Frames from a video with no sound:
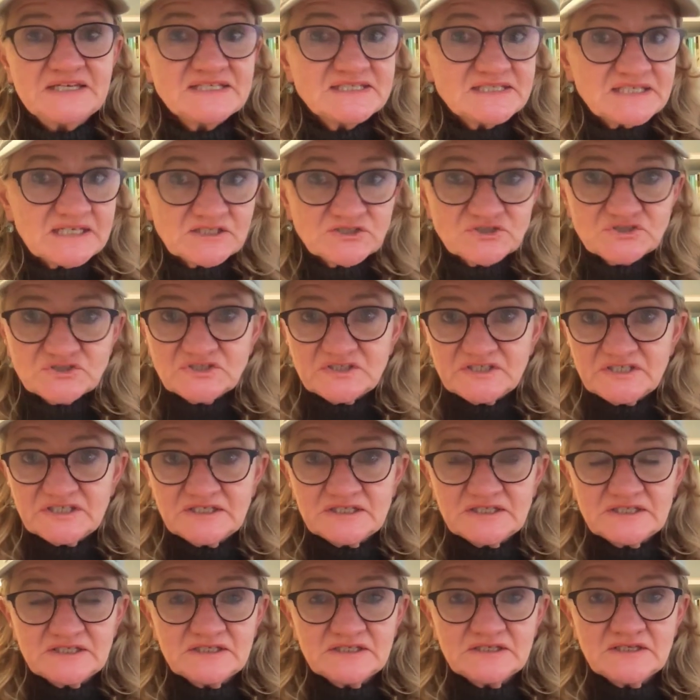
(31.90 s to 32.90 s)

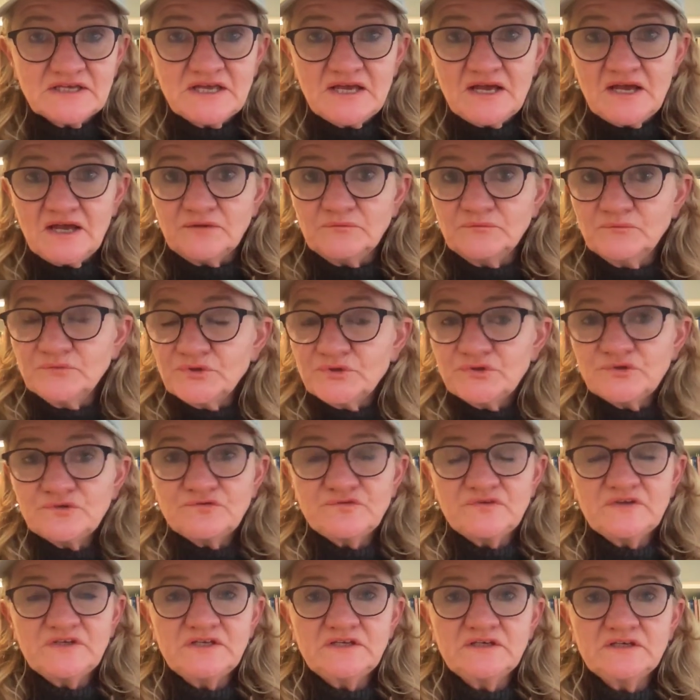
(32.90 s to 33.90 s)
touching,
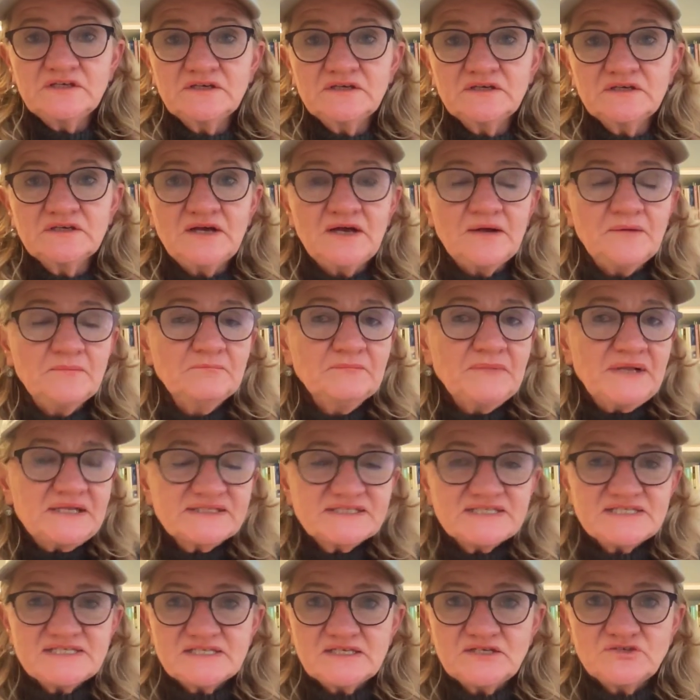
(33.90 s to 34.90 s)
moving,
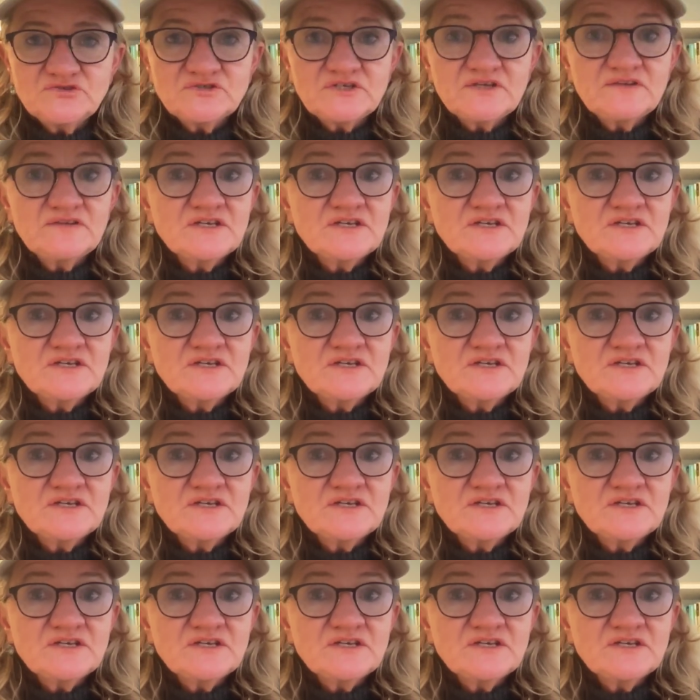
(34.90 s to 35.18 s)
multisensory.